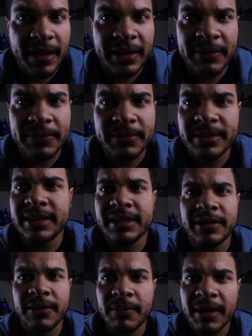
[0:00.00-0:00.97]
don't really
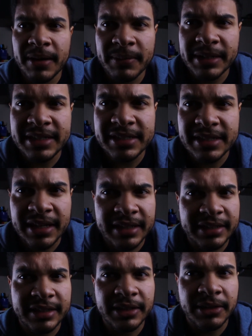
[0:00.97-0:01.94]
know why we
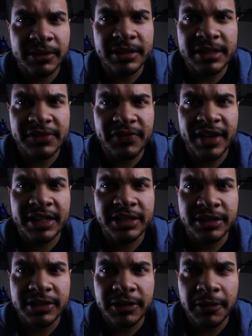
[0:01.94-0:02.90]
decided to go to this
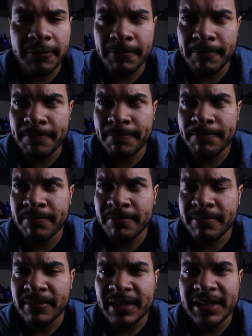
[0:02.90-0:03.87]
fashion show,
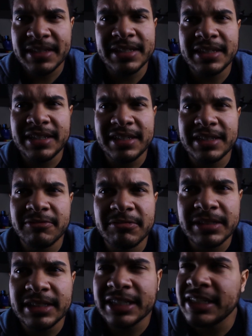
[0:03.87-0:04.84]
because it didn't
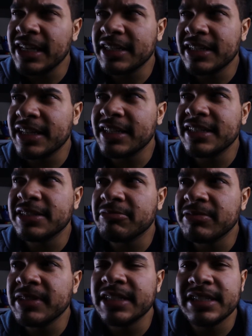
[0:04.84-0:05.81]
really that doesn't
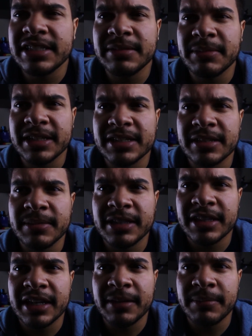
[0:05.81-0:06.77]
really seem like
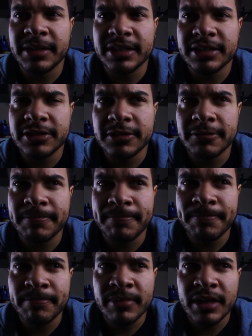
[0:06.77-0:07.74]
something that I'd be into.
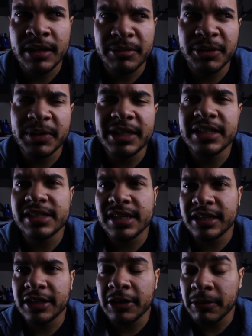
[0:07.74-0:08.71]
But we
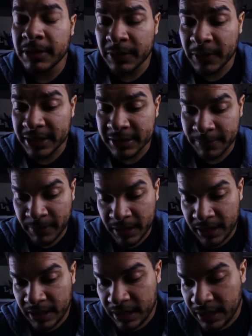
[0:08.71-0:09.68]
decided to go anyways.
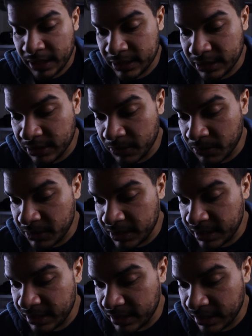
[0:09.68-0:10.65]
And so
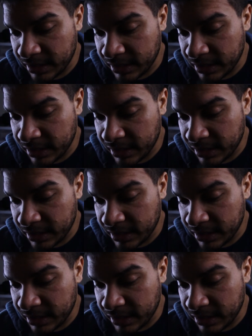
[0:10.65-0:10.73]
we